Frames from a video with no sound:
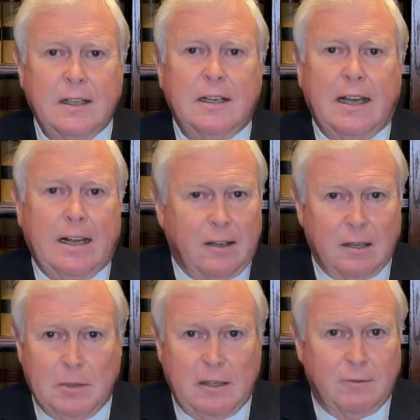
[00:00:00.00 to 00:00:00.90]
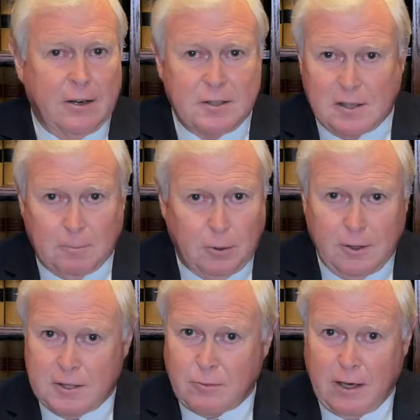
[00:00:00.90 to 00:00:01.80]
And it can be very simple
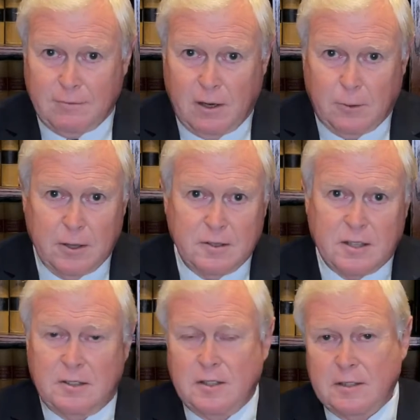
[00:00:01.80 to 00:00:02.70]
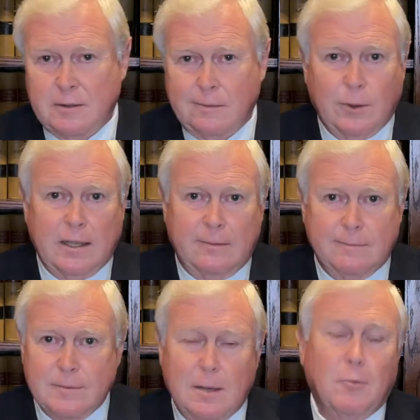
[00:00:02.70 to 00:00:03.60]
and straightforward, such as when
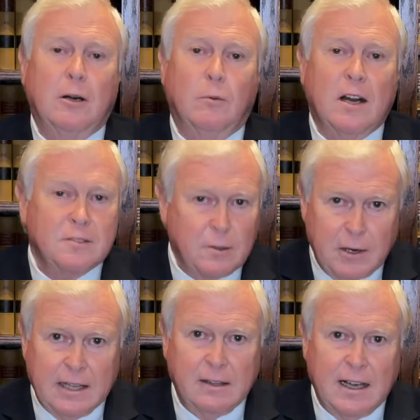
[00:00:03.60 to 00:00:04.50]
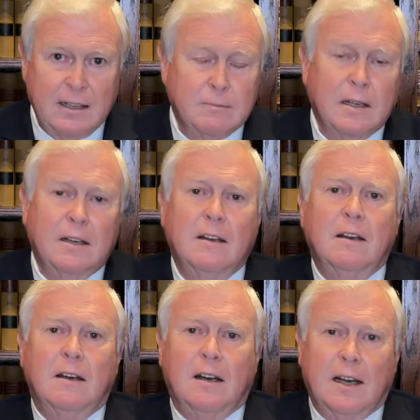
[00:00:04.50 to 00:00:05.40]
someone runs a red light
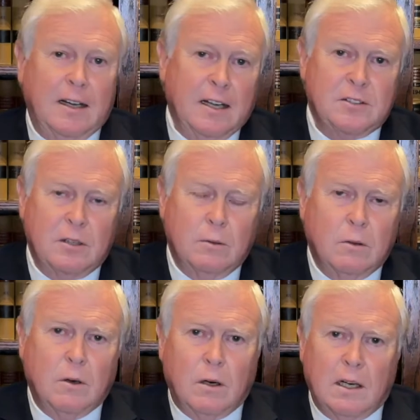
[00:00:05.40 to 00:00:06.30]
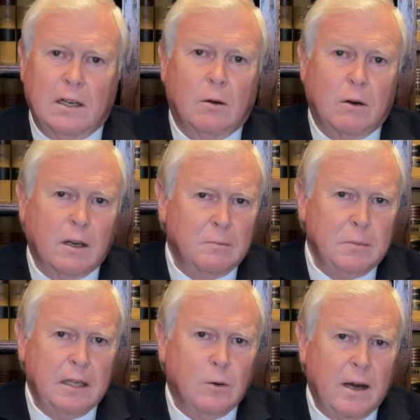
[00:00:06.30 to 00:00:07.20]
and hits you, or it can be
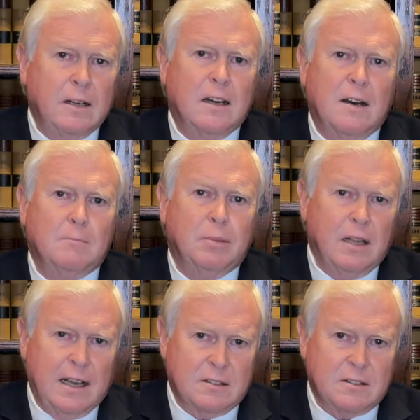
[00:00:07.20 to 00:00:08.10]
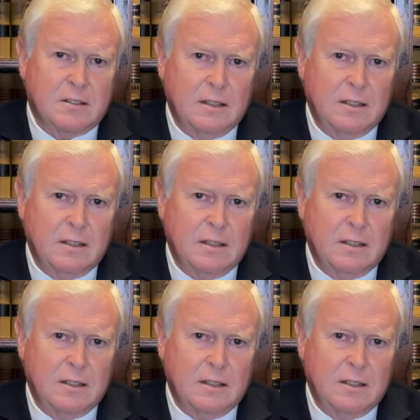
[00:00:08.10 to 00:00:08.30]
quite complex.